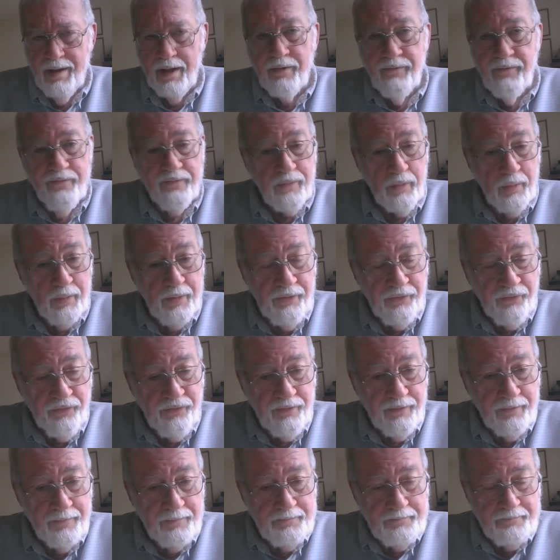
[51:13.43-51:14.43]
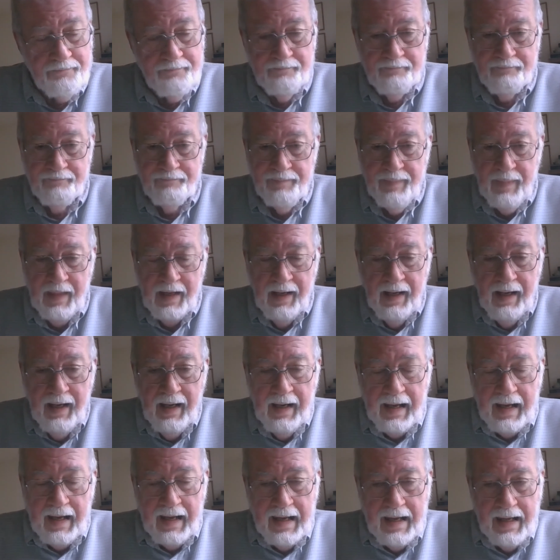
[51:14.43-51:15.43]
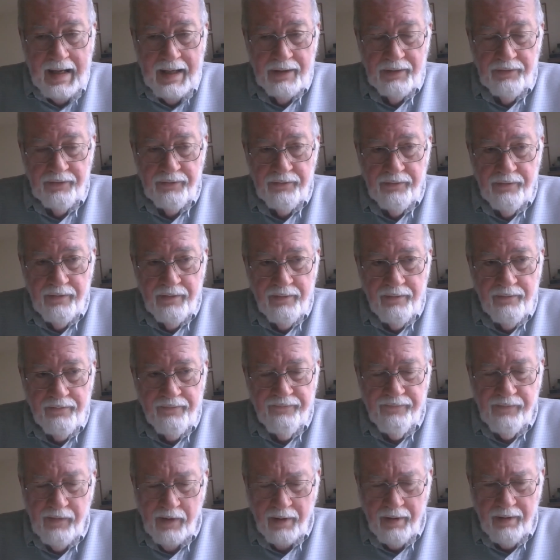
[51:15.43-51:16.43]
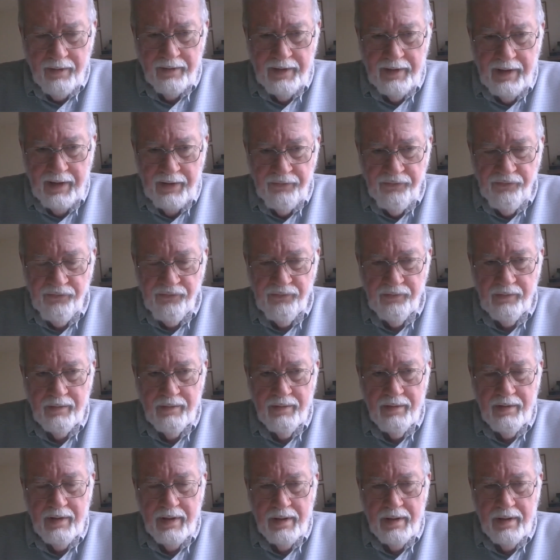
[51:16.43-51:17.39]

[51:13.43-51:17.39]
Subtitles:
influenced and far less